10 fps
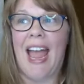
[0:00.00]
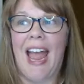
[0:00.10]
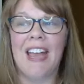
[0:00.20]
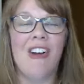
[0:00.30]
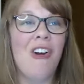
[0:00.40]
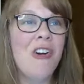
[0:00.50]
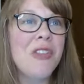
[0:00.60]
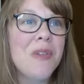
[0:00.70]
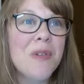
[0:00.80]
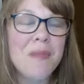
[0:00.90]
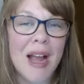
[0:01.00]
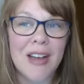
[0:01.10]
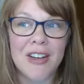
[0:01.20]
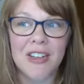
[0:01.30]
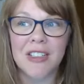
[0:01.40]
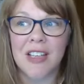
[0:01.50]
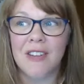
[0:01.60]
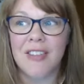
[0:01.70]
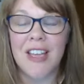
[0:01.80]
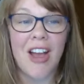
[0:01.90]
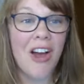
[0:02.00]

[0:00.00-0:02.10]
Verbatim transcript: And all the reminders of the